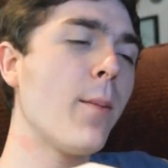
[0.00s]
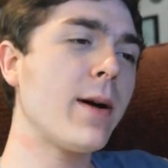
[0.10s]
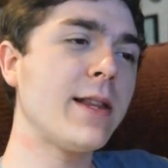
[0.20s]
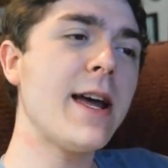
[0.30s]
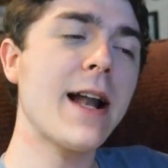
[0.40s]

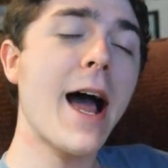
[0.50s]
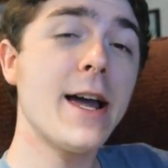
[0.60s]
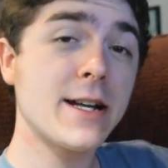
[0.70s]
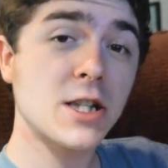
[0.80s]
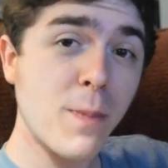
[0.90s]
But then I
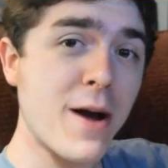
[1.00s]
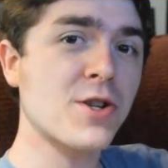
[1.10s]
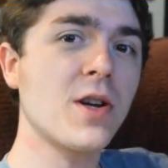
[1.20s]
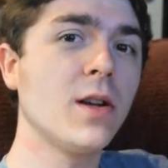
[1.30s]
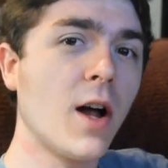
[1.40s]

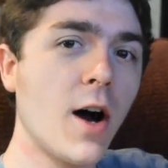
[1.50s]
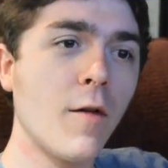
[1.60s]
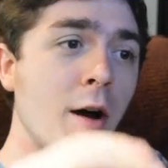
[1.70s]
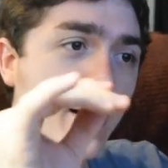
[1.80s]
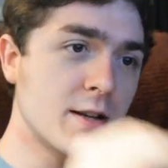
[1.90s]
especially love